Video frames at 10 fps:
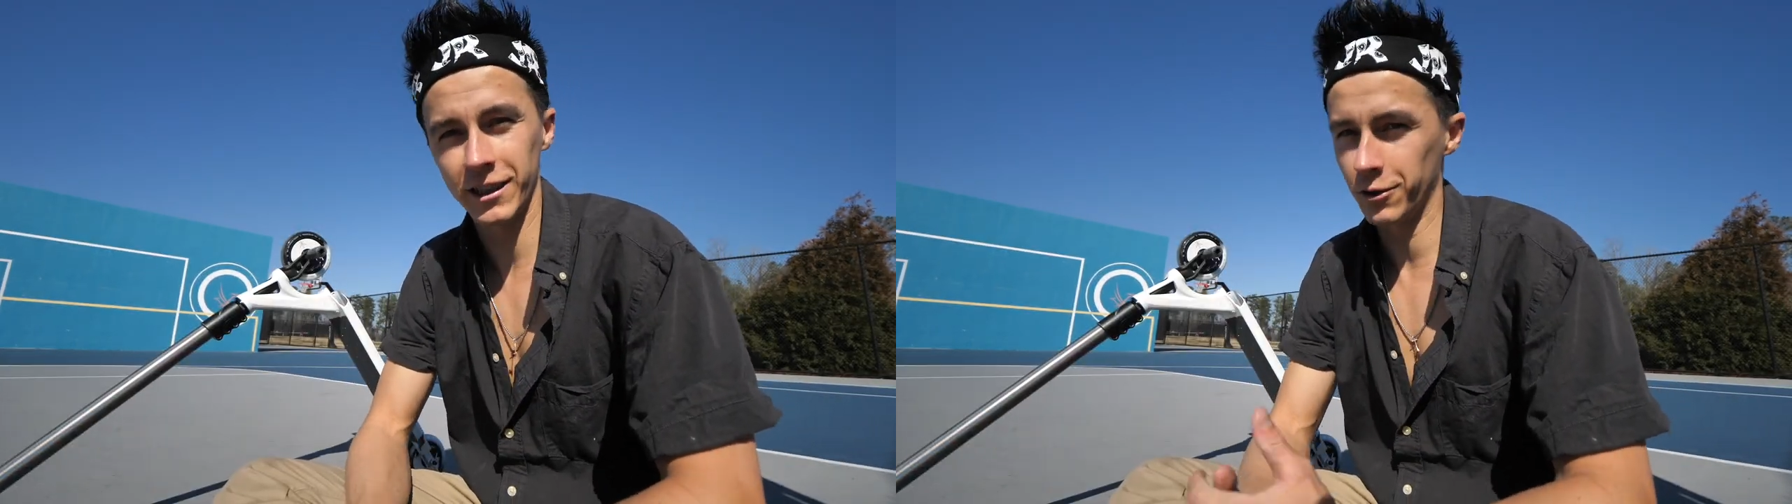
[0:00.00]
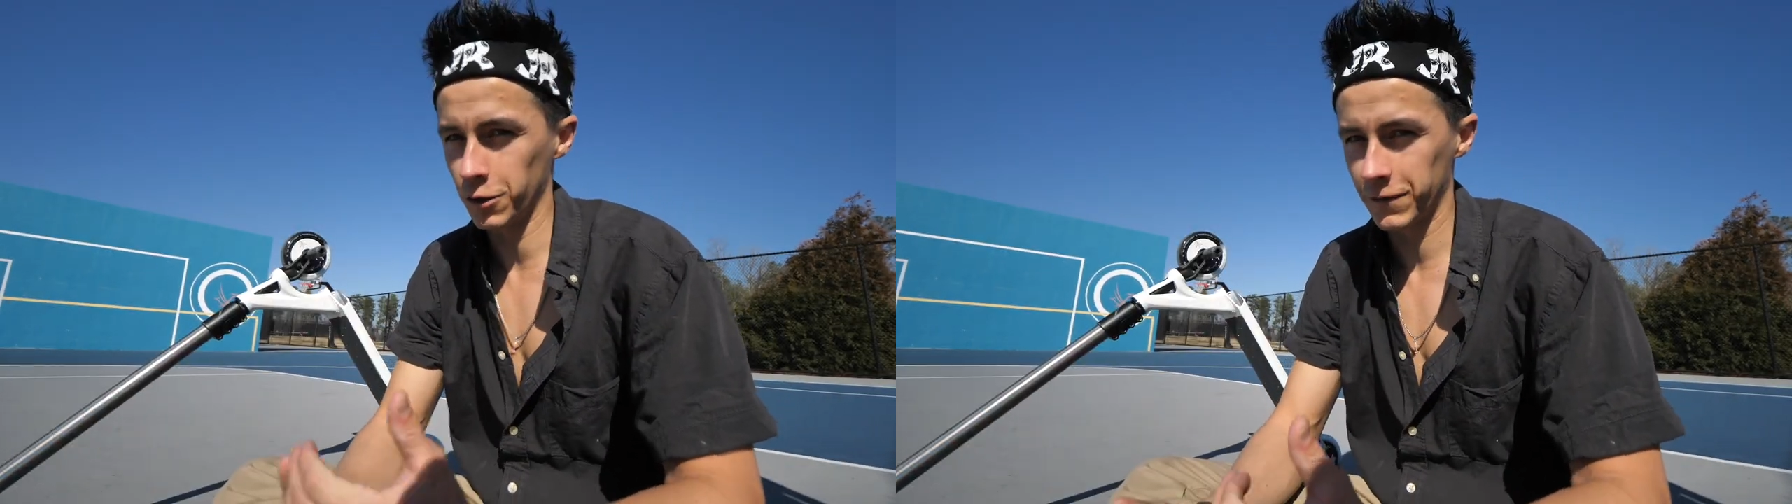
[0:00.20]

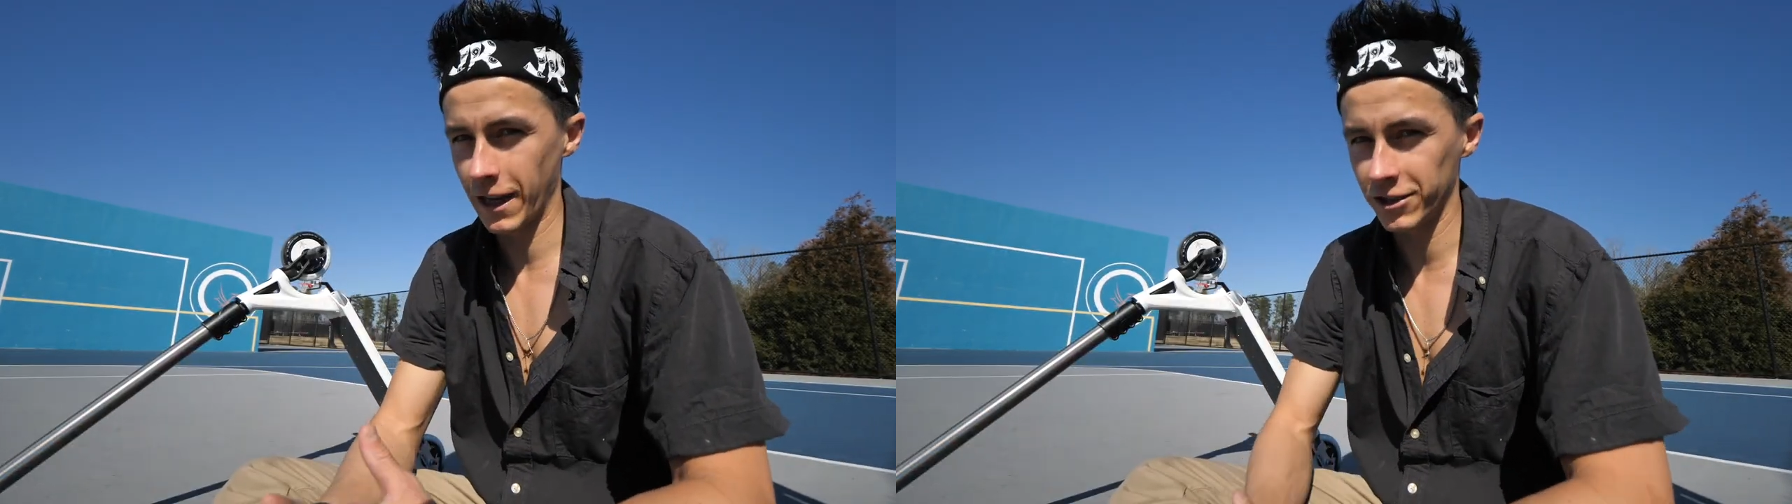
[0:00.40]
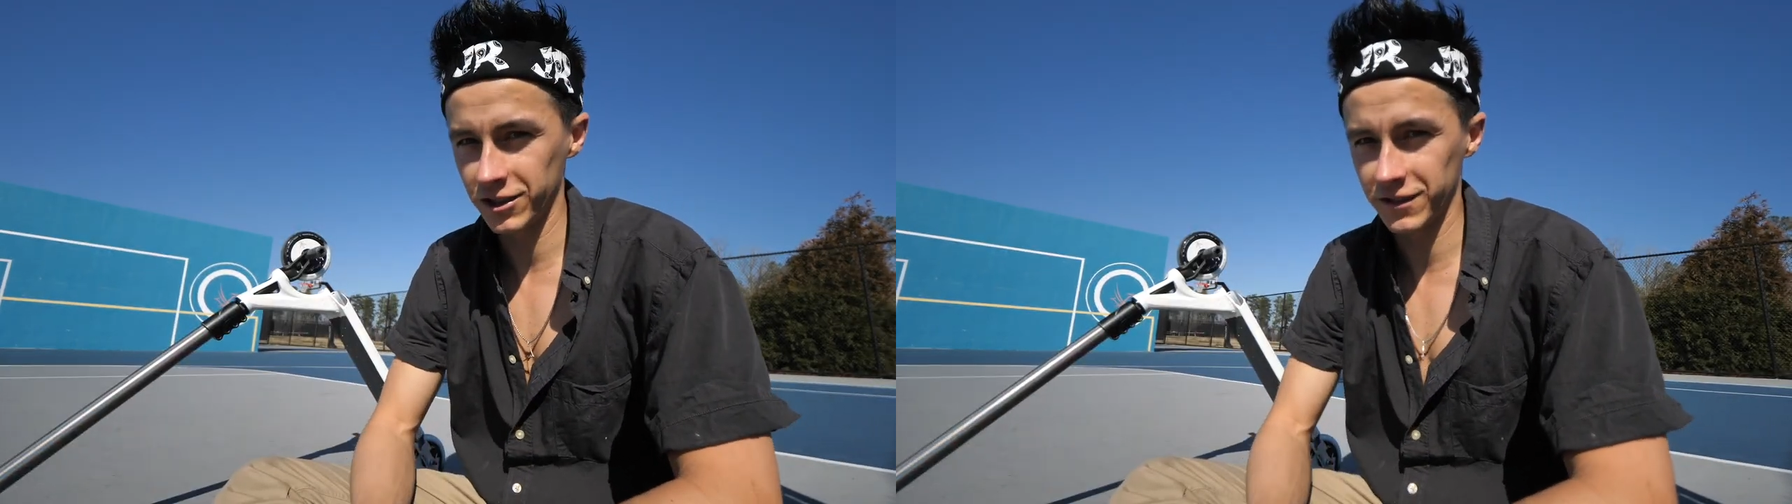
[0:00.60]
hit
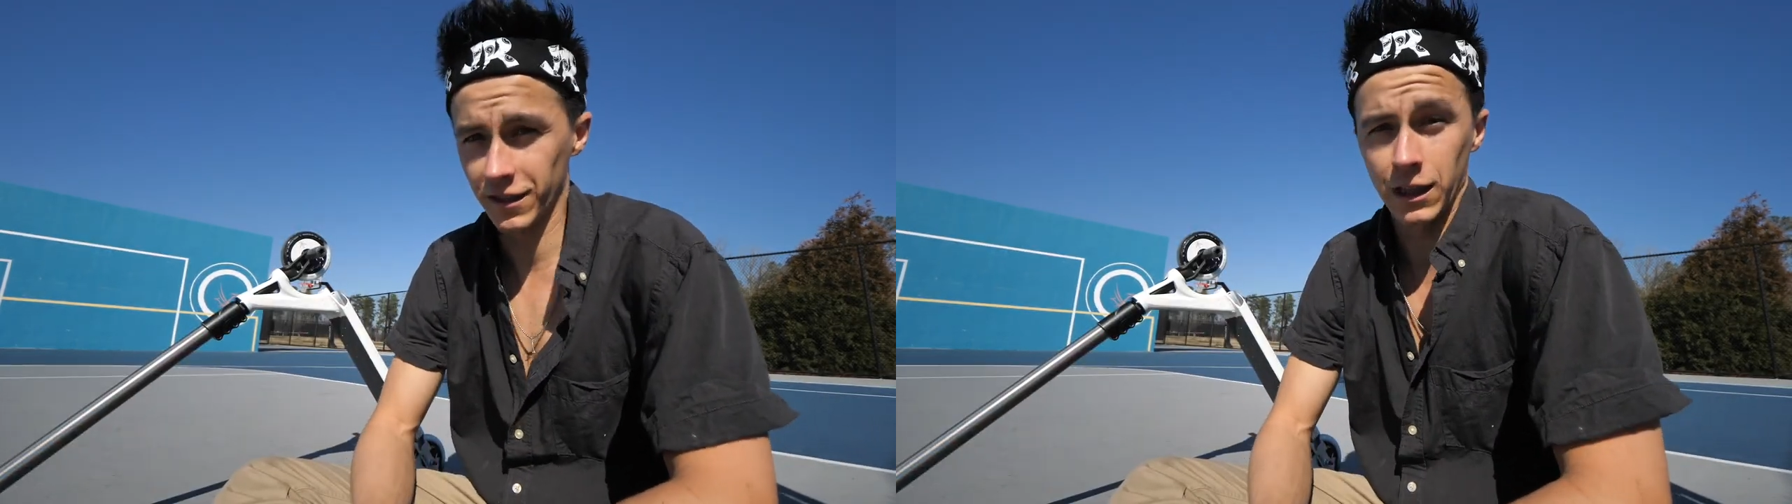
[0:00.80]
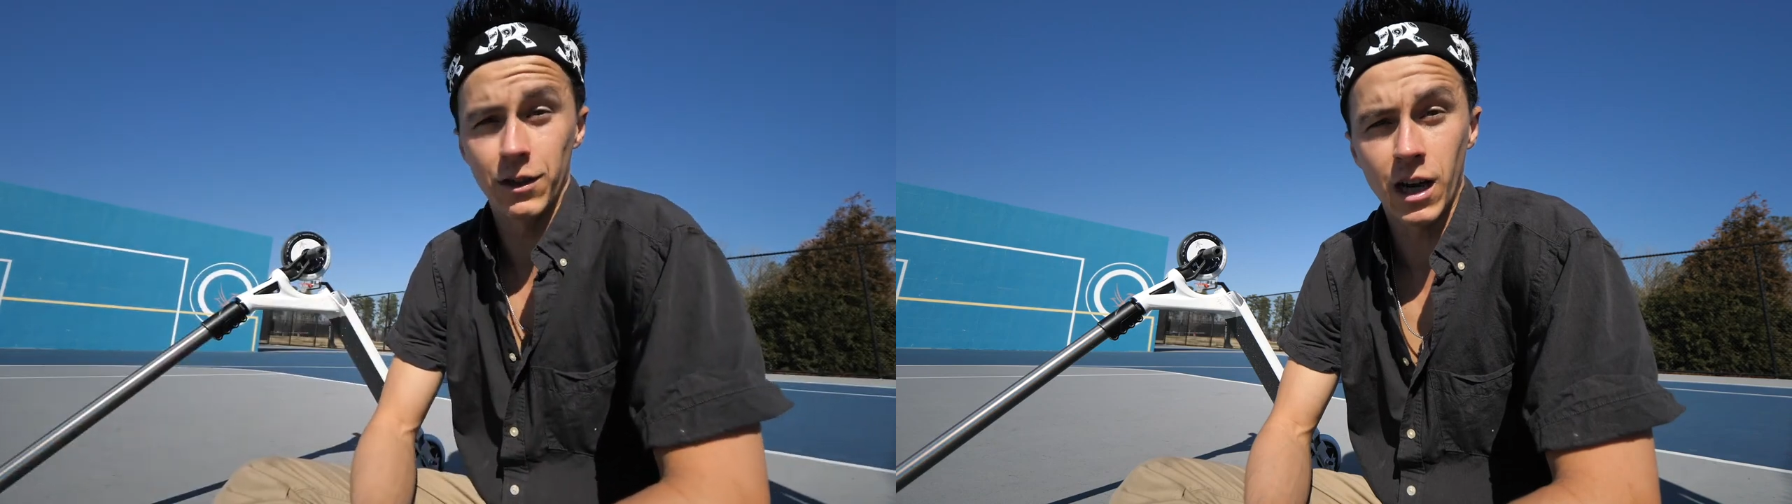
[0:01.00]
notifications,
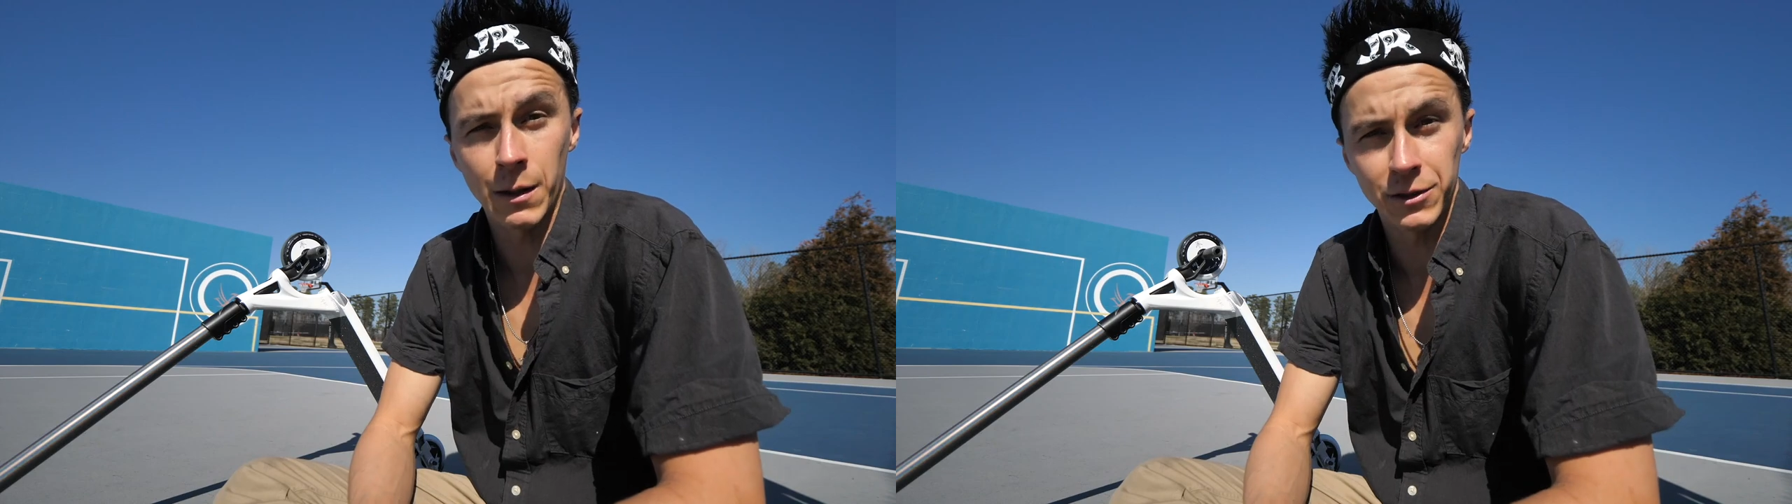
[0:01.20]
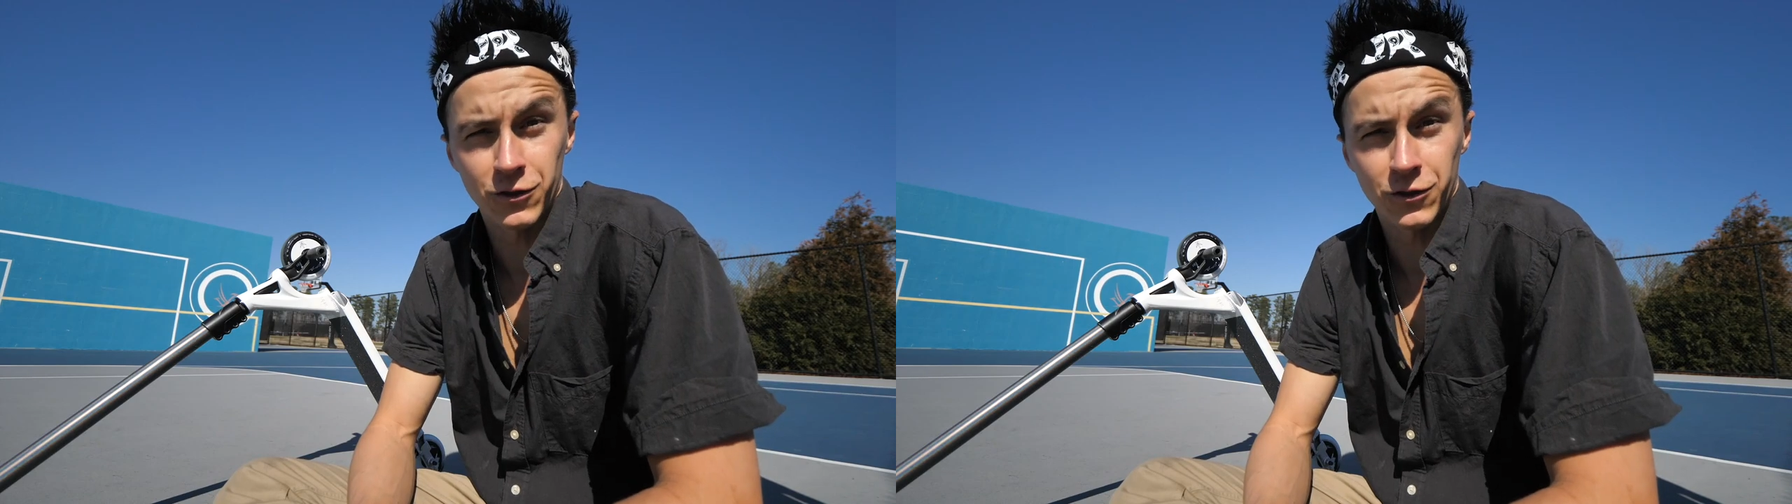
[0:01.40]
leave a comment,